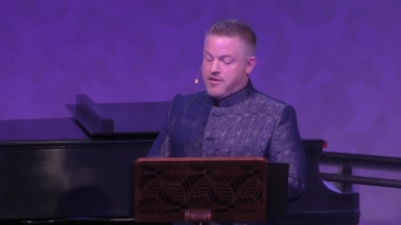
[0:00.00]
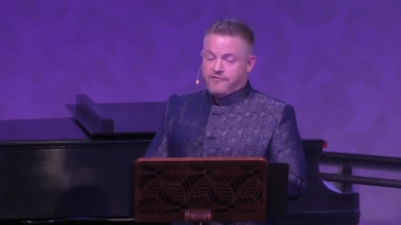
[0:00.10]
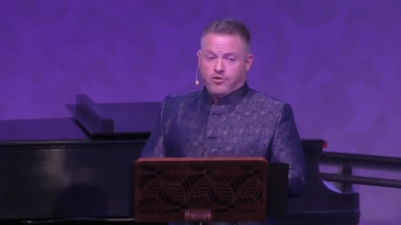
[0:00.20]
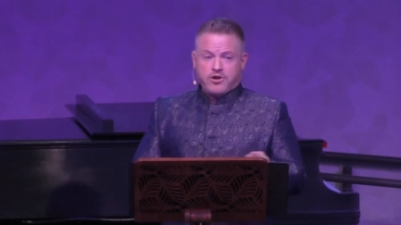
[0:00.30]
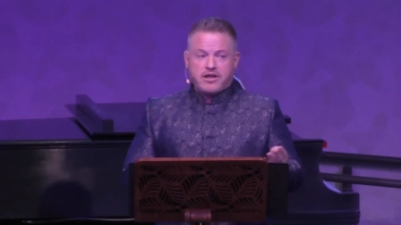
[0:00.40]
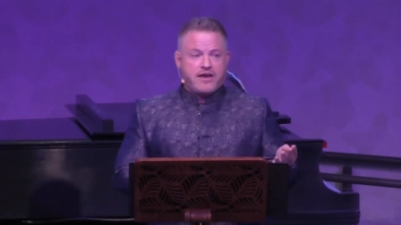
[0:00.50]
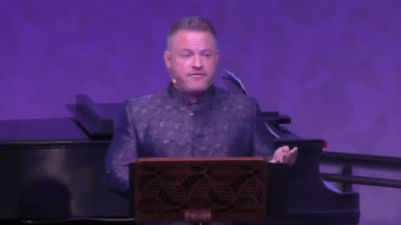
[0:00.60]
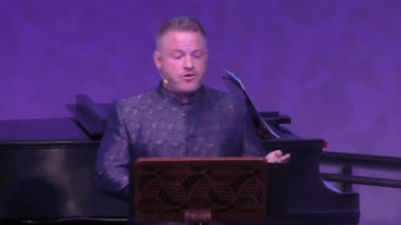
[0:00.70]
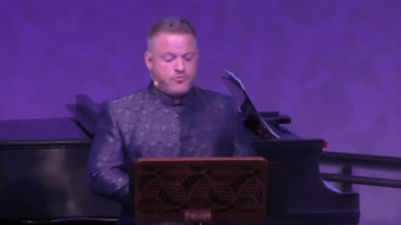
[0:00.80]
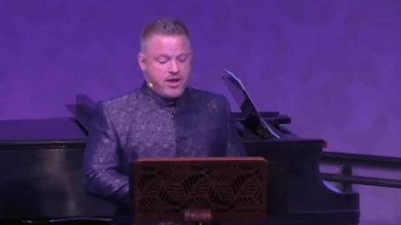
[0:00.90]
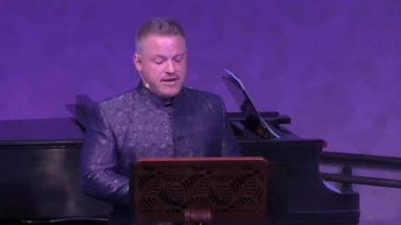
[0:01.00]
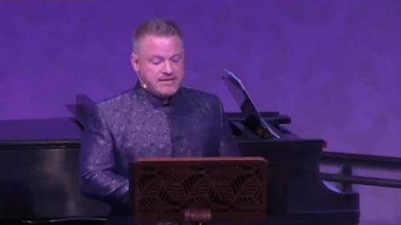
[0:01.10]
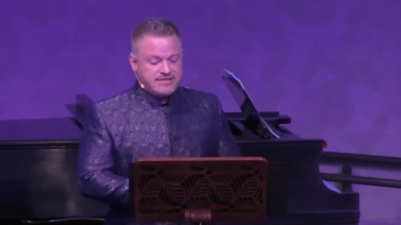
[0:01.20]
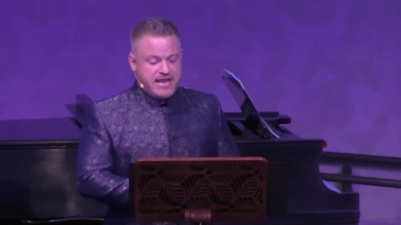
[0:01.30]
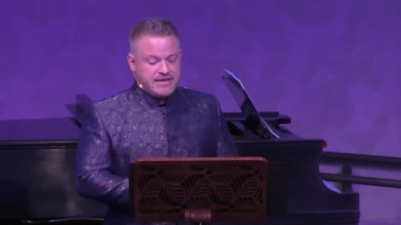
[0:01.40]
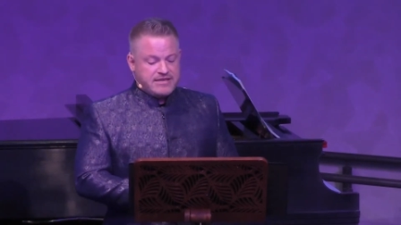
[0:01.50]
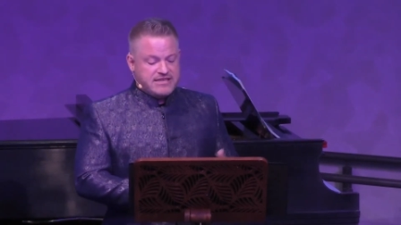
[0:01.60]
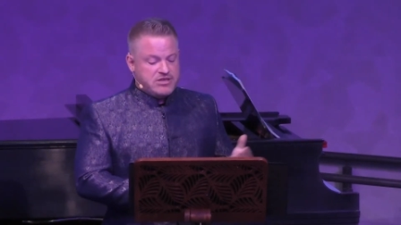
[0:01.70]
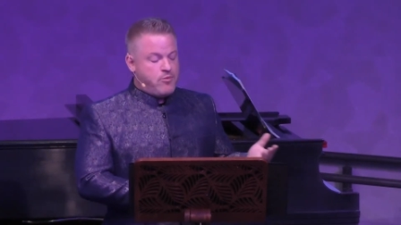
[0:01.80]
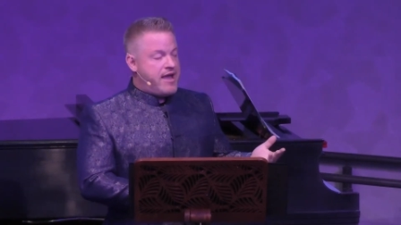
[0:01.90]
Florida Governor Ron DeSantis,
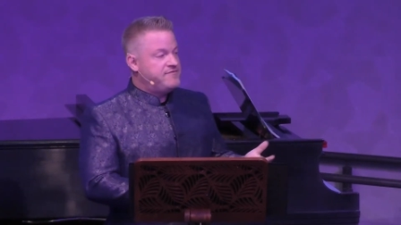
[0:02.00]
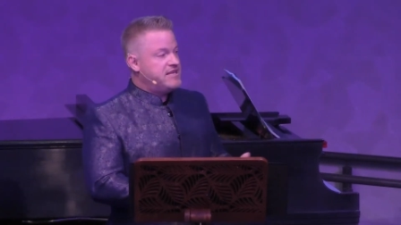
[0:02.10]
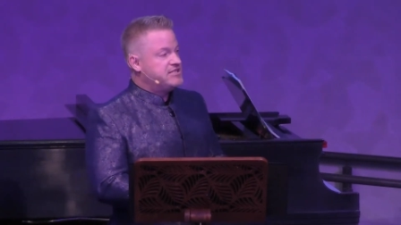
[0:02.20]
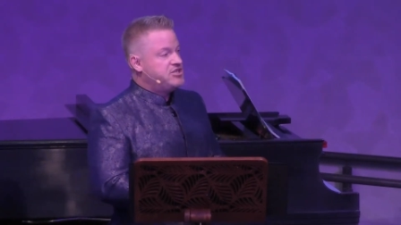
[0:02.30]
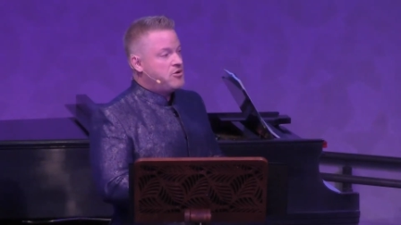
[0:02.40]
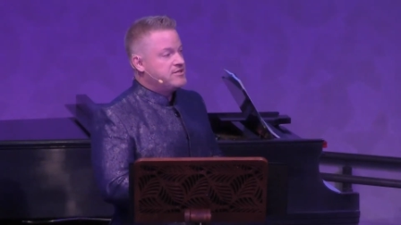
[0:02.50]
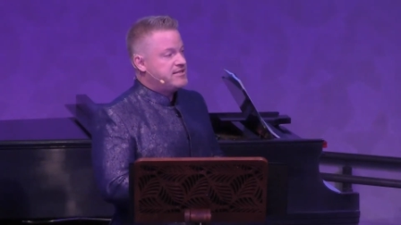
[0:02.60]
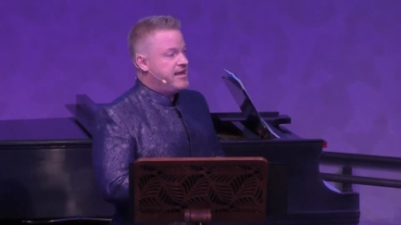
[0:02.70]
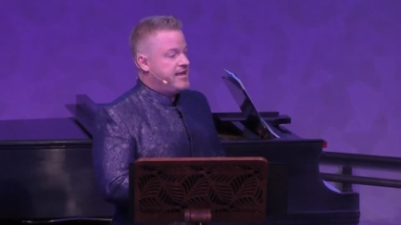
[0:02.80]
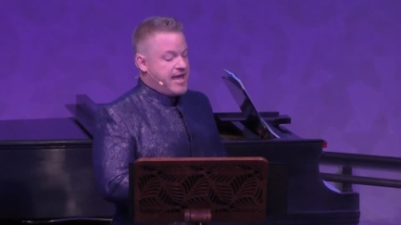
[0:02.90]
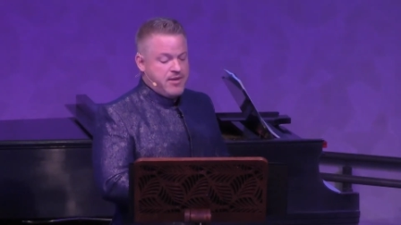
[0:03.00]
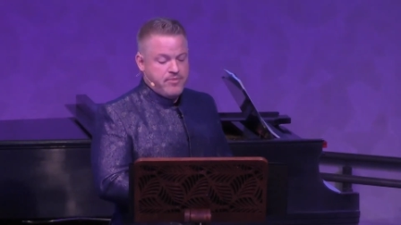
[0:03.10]
he waves his Don't Say Gay